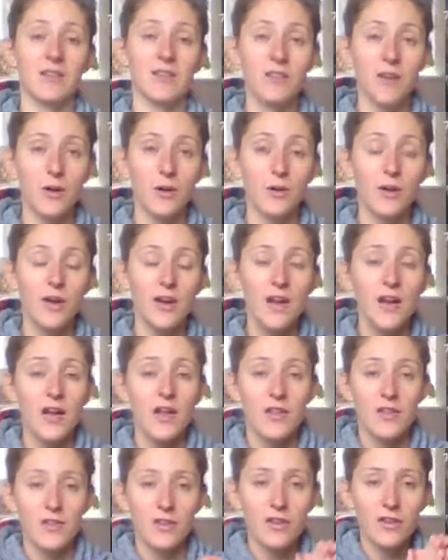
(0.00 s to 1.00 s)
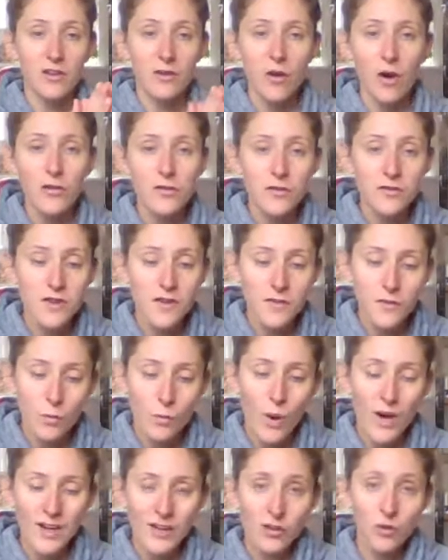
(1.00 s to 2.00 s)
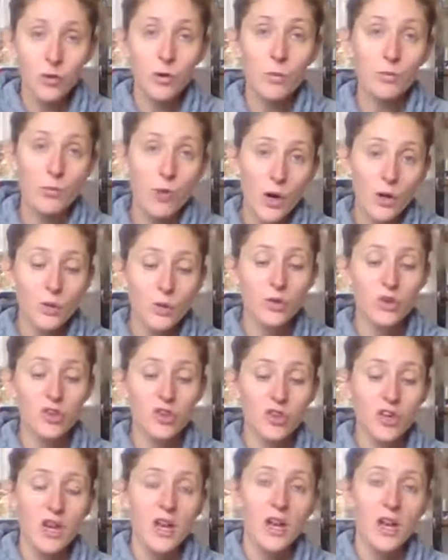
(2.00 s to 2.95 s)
So there's lots of different ways to approach